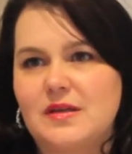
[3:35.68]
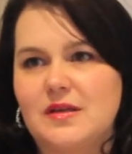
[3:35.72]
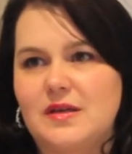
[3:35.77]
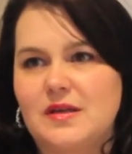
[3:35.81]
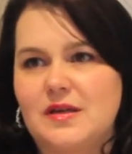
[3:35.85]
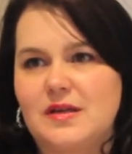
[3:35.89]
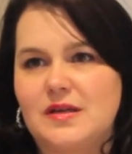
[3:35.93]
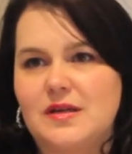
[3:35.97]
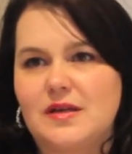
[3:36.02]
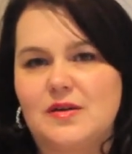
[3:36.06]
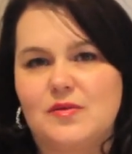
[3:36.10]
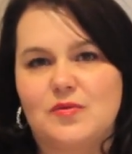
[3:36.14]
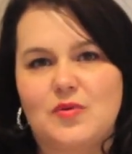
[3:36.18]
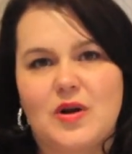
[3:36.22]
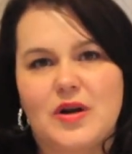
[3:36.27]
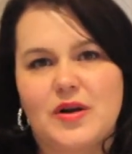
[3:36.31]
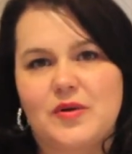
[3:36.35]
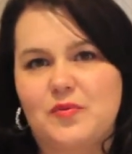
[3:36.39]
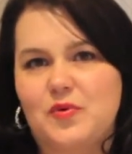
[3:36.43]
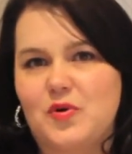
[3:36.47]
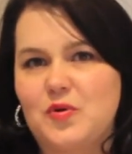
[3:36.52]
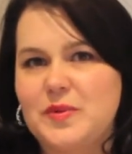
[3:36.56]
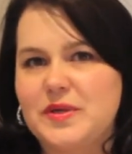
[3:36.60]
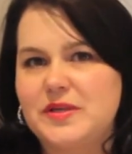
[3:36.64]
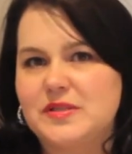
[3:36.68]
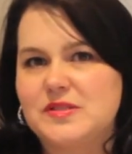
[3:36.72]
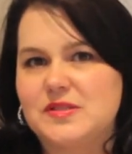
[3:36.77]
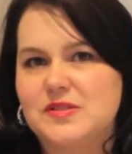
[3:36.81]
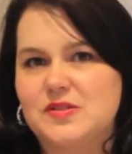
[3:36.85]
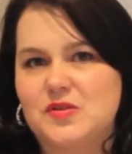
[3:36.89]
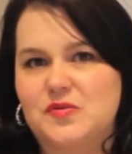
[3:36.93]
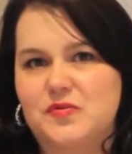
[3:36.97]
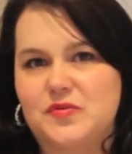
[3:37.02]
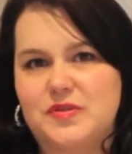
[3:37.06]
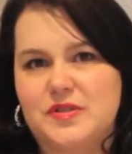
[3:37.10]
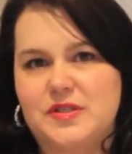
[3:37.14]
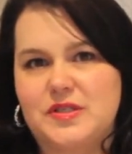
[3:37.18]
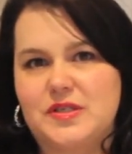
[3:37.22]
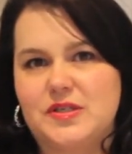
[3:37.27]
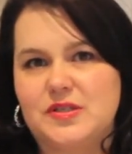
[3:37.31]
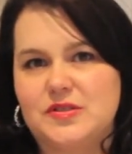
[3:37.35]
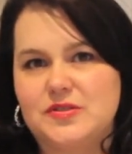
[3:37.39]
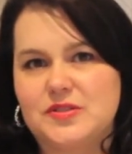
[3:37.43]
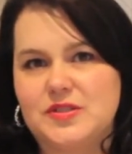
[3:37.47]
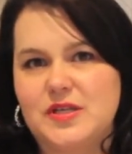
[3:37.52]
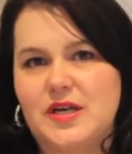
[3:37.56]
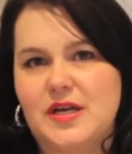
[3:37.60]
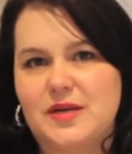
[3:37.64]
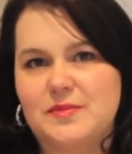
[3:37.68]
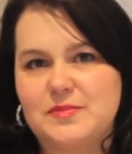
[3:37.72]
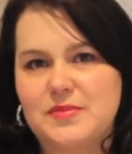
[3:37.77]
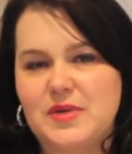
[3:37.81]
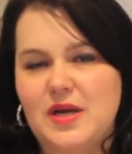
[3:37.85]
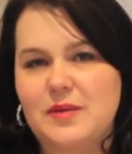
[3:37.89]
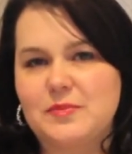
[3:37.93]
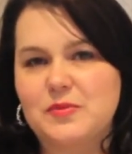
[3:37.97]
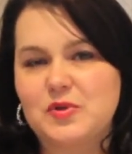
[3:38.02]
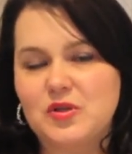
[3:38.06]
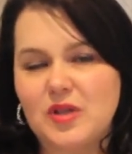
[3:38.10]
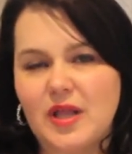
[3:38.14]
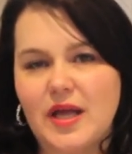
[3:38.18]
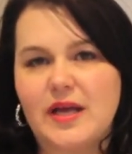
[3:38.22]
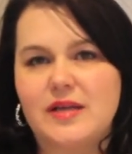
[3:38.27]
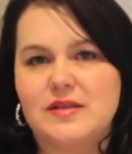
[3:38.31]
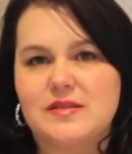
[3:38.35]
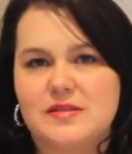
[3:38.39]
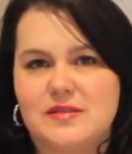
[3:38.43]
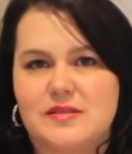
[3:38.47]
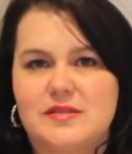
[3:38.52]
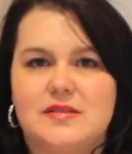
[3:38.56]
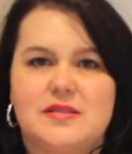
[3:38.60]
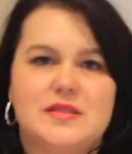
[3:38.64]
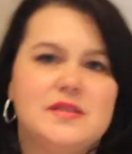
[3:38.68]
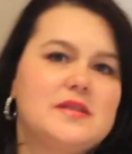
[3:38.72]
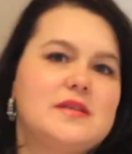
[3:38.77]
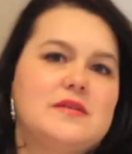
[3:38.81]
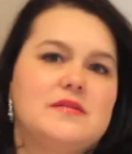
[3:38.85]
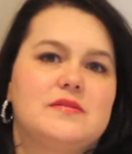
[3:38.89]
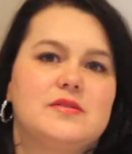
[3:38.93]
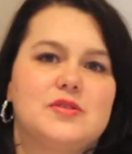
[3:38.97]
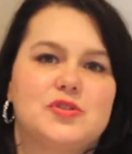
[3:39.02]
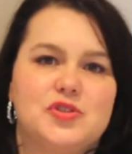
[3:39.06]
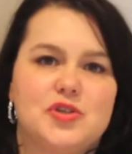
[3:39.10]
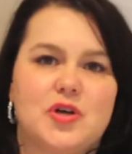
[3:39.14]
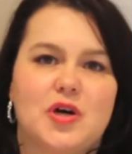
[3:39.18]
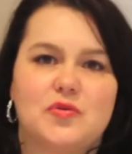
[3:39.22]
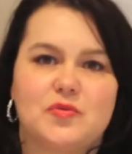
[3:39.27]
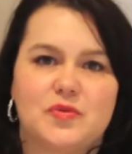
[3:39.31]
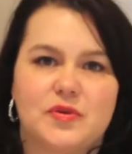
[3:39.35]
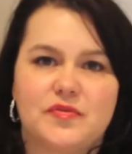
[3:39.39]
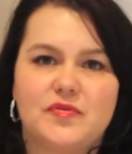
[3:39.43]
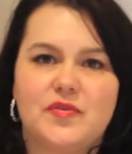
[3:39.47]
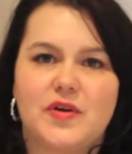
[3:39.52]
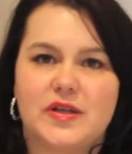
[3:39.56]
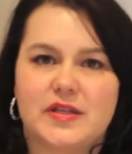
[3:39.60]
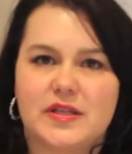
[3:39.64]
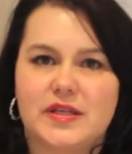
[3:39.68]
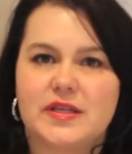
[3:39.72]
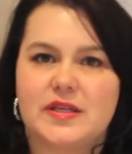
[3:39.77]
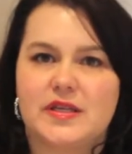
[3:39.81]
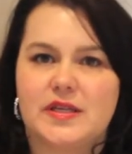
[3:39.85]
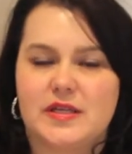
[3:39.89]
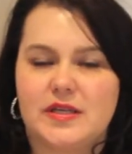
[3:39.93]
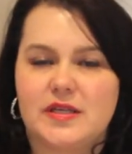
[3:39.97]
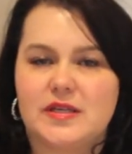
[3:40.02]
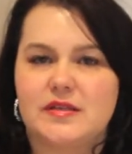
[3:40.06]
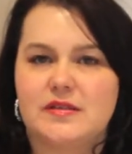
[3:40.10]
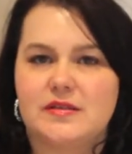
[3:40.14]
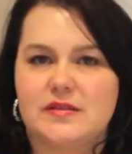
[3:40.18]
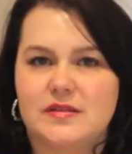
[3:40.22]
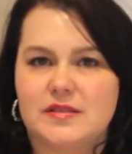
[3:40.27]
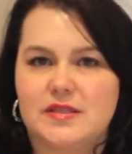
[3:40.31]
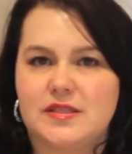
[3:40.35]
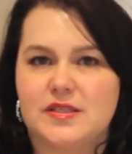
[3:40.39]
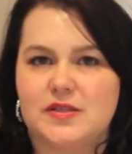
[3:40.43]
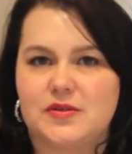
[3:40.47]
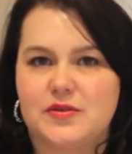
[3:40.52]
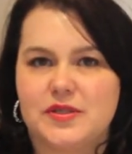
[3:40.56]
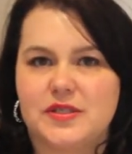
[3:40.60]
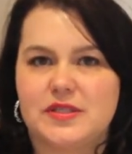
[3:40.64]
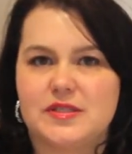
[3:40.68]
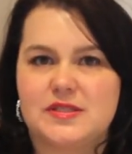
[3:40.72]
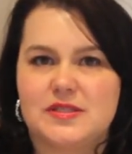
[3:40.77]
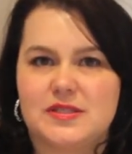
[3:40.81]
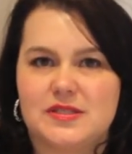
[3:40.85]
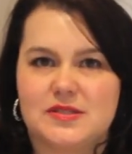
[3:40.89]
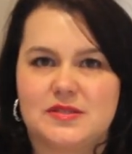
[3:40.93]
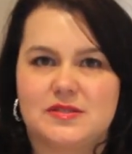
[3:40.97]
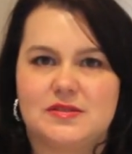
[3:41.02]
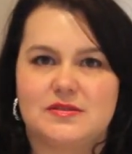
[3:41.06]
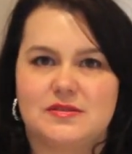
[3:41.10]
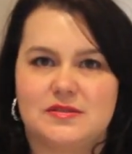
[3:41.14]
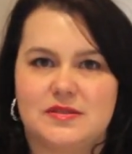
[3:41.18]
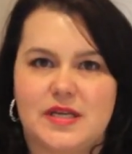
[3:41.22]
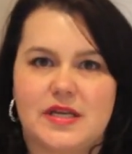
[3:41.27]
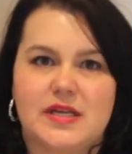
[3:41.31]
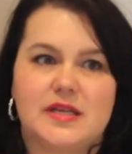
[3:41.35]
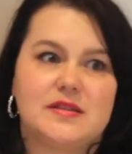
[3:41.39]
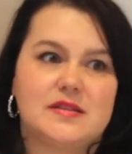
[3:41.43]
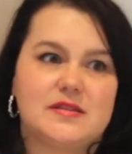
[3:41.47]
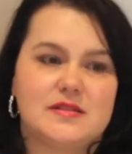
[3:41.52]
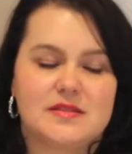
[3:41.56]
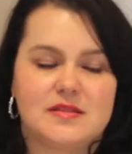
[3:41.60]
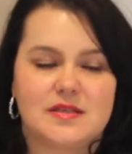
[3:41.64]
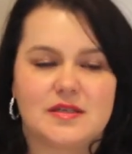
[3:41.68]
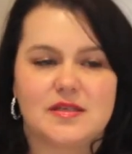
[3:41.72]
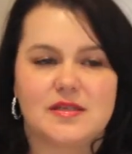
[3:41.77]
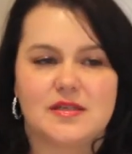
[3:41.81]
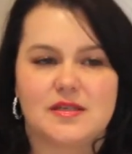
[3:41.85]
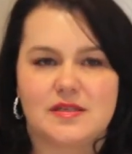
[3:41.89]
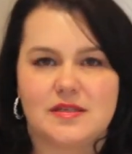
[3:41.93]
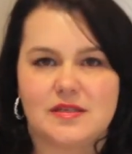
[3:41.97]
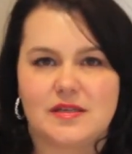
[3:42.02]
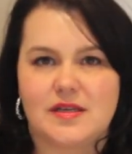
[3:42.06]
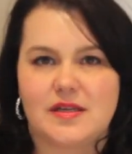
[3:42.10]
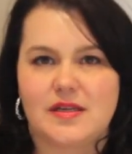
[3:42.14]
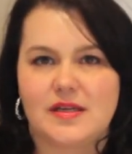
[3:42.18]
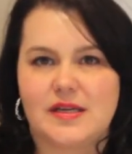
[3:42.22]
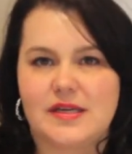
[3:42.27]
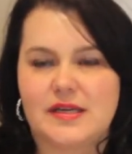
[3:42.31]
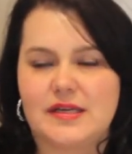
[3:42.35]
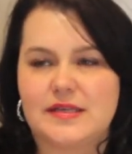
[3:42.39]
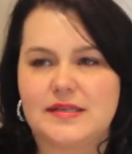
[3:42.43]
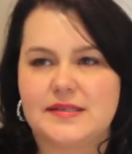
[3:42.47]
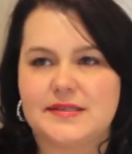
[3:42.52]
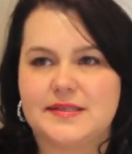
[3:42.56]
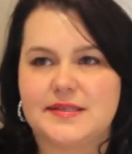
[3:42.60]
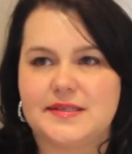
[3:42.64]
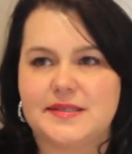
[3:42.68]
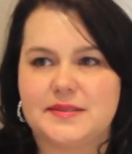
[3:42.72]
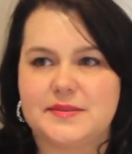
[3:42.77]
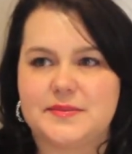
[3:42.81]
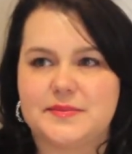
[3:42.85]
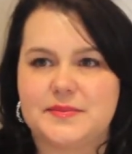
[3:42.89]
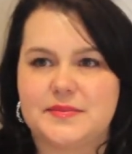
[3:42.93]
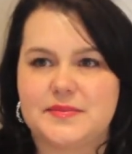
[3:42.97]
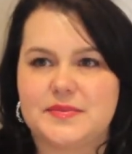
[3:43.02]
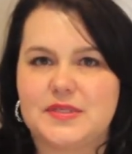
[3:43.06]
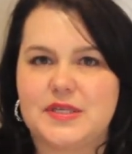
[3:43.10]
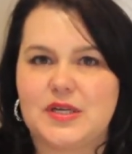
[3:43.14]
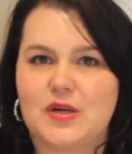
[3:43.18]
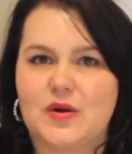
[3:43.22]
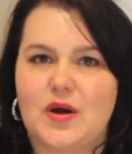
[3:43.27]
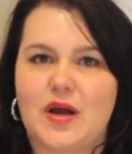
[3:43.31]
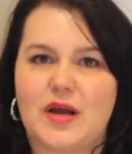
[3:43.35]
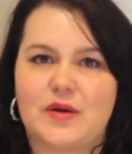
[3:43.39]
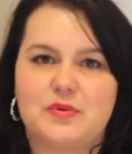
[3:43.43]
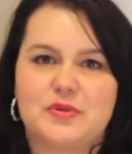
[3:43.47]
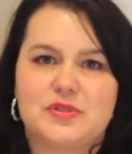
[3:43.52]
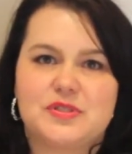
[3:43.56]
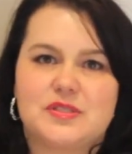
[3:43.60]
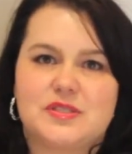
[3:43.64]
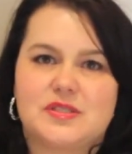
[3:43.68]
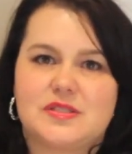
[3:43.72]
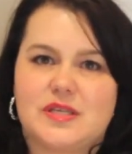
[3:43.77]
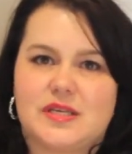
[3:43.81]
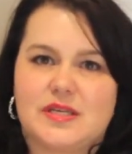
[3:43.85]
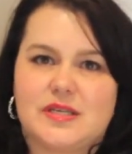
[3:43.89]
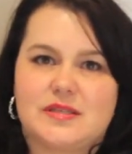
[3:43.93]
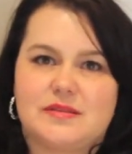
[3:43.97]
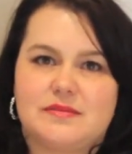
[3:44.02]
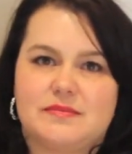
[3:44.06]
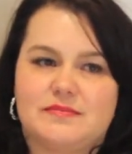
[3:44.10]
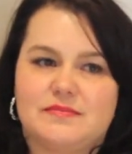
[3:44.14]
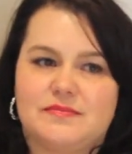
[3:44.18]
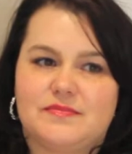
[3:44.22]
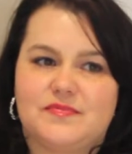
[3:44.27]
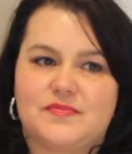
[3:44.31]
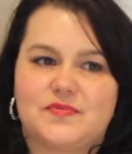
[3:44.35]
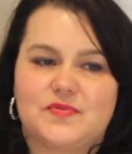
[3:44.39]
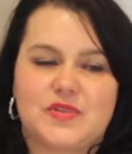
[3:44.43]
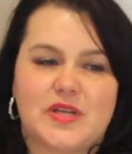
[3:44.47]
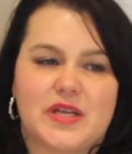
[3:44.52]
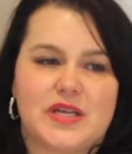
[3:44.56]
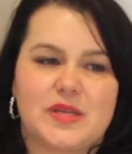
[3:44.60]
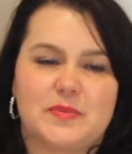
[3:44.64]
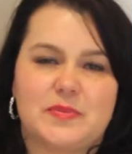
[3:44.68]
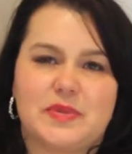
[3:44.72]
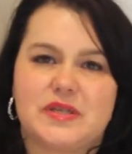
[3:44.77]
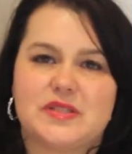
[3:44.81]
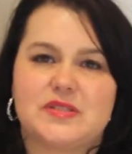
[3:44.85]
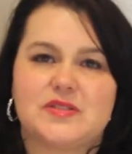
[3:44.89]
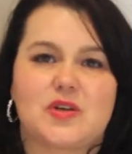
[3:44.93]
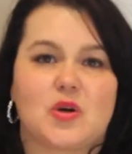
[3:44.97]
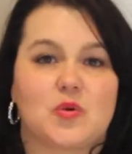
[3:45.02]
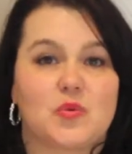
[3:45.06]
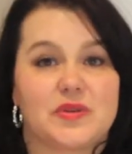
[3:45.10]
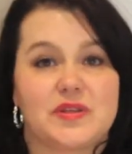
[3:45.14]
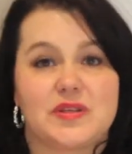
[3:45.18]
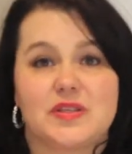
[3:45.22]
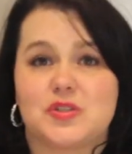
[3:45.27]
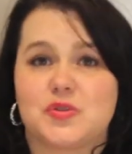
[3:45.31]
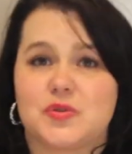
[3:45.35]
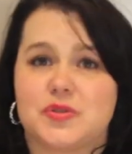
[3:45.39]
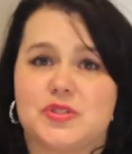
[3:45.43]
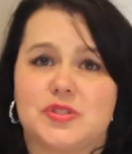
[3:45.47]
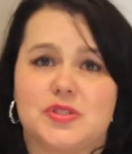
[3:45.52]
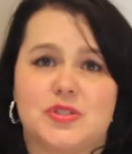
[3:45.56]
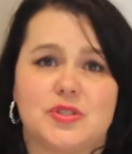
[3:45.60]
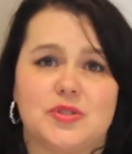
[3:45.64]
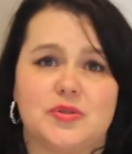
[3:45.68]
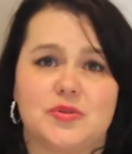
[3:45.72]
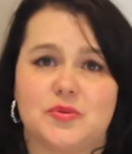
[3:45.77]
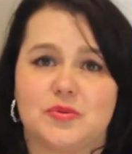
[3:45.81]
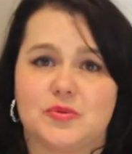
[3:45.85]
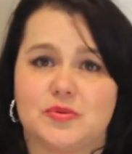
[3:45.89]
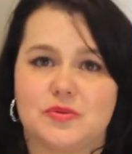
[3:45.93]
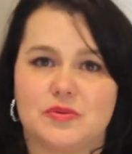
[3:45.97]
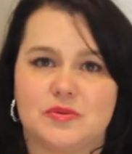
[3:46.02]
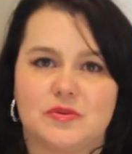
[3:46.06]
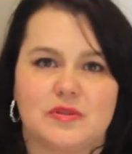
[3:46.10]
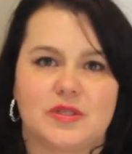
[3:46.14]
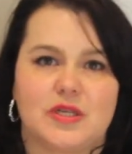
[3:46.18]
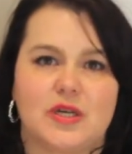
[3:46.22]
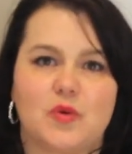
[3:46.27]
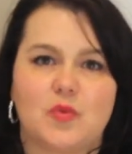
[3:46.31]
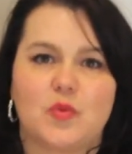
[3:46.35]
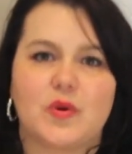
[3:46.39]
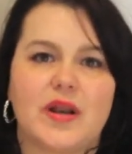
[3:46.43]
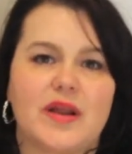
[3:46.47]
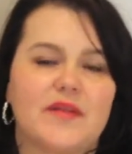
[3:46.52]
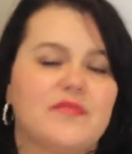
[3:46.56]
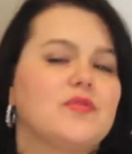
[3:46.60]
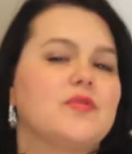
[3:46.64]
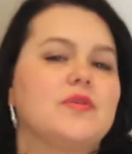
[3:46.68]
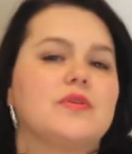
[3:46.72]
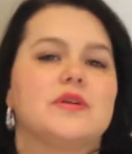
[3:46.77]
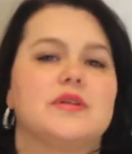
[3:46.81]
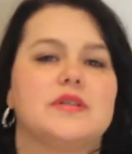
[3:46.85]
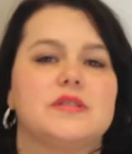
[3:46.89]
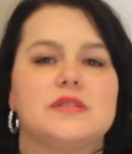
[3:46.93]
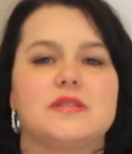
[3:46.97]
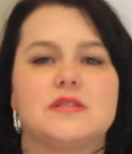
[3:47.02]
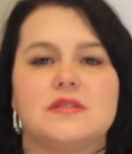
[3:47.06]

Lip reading: erotic romances over the years, and I'm glad to see the genre finally getting, its day in the sun. And I would just say to anybody, start with interests you. Whatever